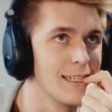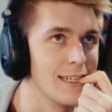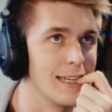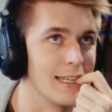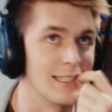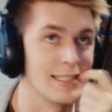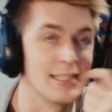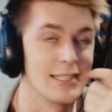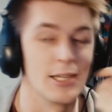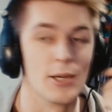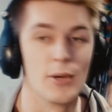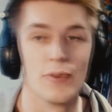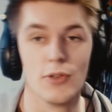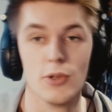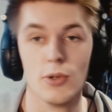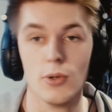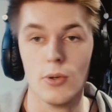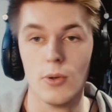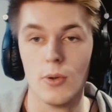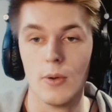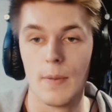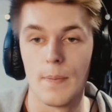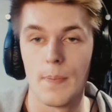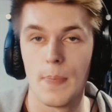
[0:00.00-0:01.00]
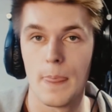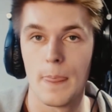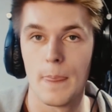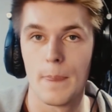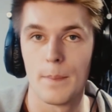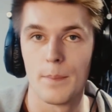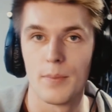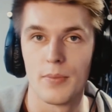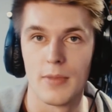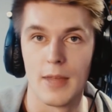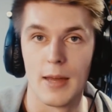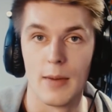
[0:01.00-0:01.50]
And so if you
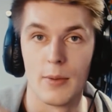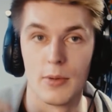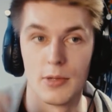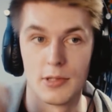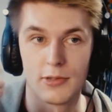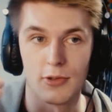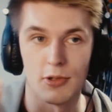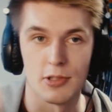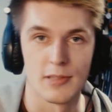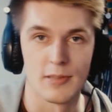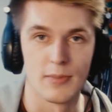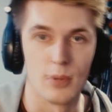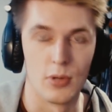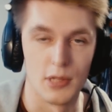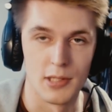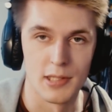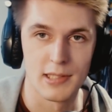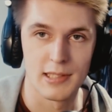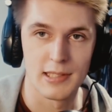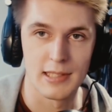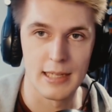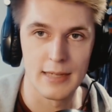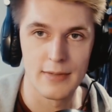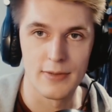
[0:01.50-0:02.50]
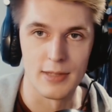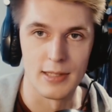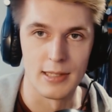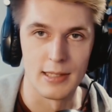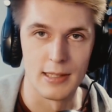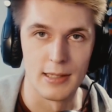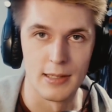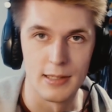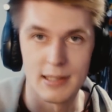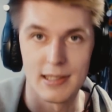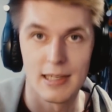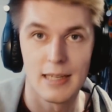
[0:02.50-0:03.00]
then want to cross the border safely,
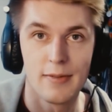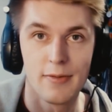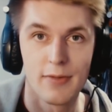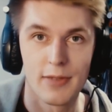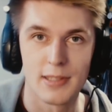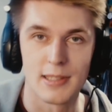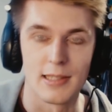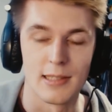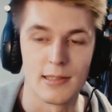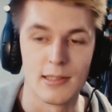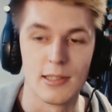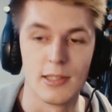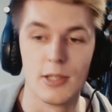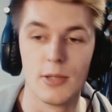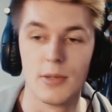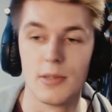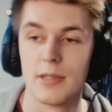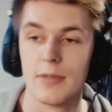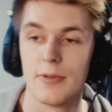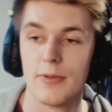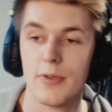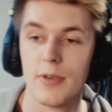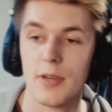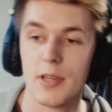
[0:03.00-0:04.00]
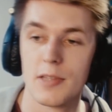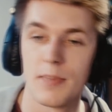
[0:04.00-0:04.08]
the safest thing to do is to first